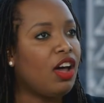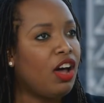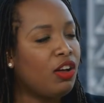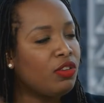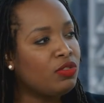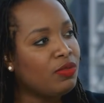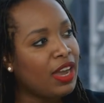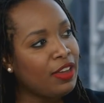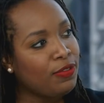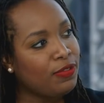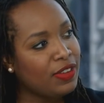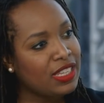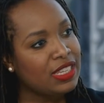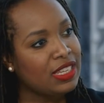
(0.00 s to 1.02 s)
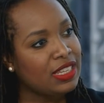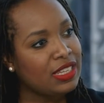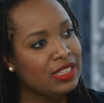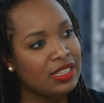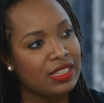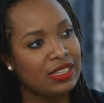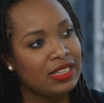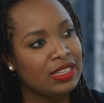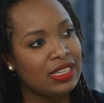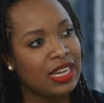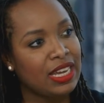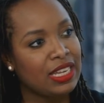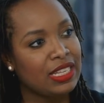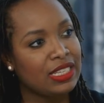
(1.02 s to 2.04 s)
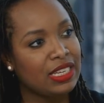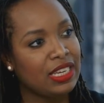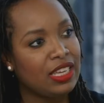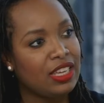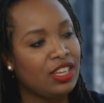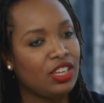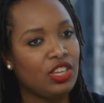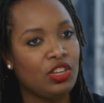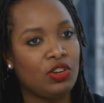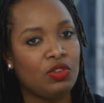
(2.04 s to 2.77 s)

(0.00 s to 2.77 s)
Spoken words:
how do I fit into this society? You